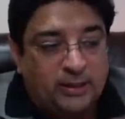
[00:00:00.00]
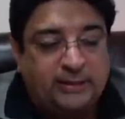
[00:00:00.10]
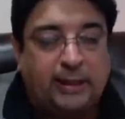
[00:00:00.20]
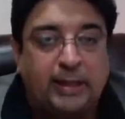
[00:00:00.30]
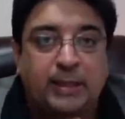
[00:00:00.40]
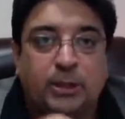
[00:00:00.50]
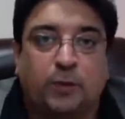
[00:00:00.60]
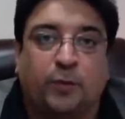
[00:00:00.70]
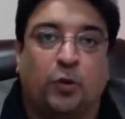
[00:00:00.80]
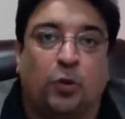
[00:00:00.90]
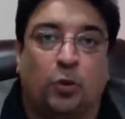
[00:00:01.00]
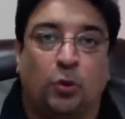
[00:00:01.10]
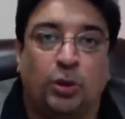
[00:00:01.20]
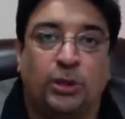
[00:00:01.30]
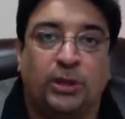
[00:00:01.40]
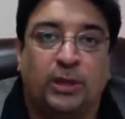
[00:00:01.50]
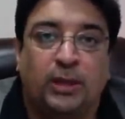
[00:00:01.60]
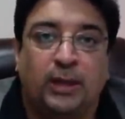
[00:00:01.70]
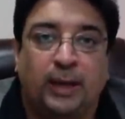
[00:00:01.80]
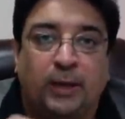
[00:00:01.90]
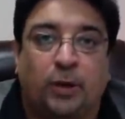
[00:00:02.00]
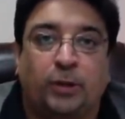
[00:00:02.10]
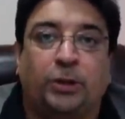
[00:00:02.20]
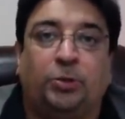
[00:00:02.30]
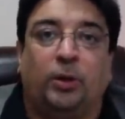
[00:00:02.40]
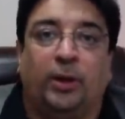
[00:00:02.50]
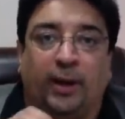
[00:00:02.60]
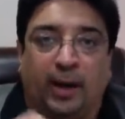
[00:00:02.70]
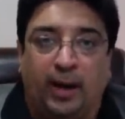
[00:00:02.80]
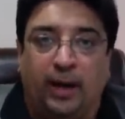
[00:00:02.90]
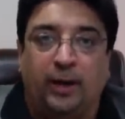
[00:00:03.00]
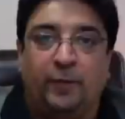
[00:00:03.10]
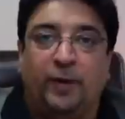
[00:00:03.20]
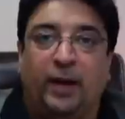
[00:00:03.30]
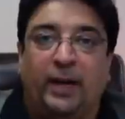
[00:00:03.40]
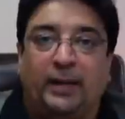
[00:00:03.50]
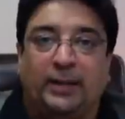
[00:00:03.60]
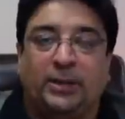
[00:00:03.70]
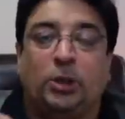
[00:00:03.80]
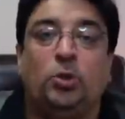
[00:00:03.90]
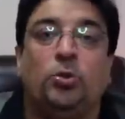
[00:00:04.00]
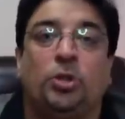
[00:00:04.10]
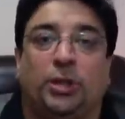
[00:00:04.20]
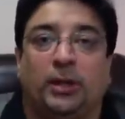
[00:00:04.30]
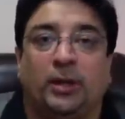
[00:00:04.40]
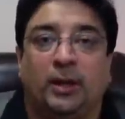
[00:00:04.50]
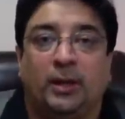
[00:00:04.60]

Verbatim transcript: tons of codes in order to arrive at a solution,